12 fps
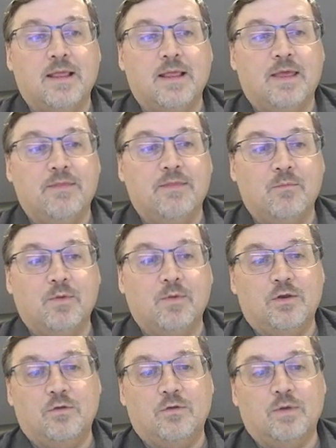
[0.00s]
And then we
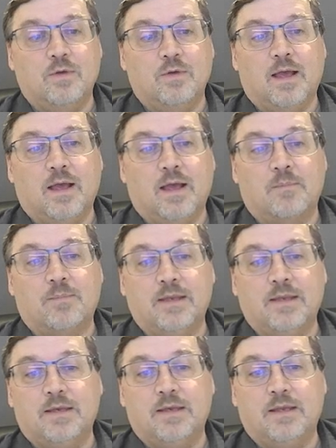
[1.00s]
do
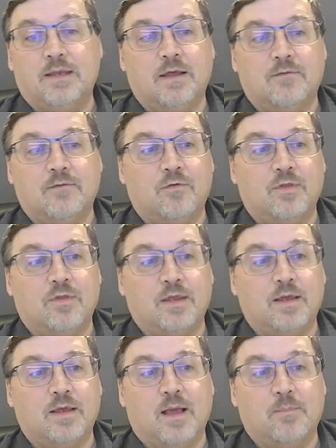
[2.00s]
PD for the
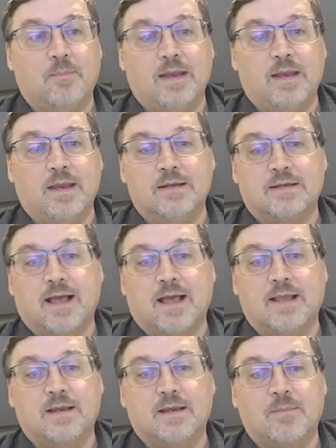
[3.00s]
Pandas cut
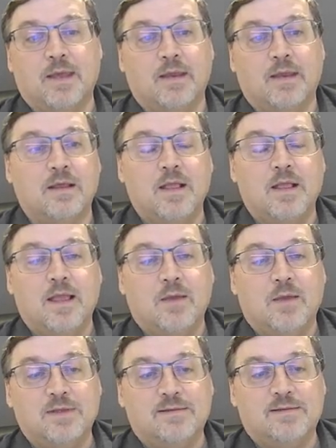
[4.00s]
command.
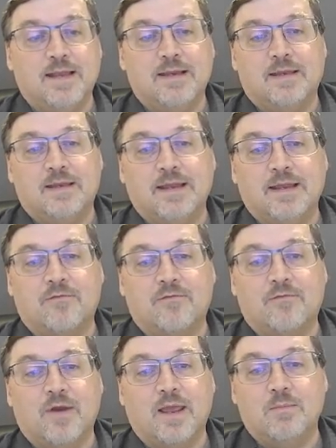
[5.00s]
We send it to data frame.